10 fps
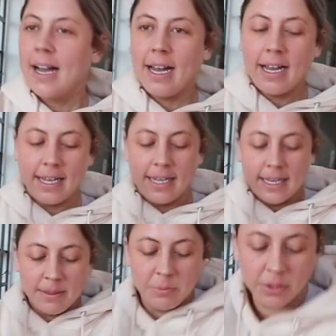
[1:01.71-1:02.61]

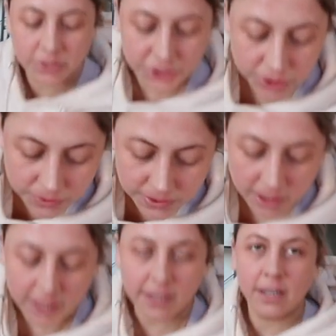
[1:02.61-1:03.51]
I am putting shoes
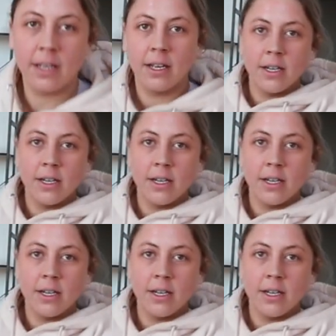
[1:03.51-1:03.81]
on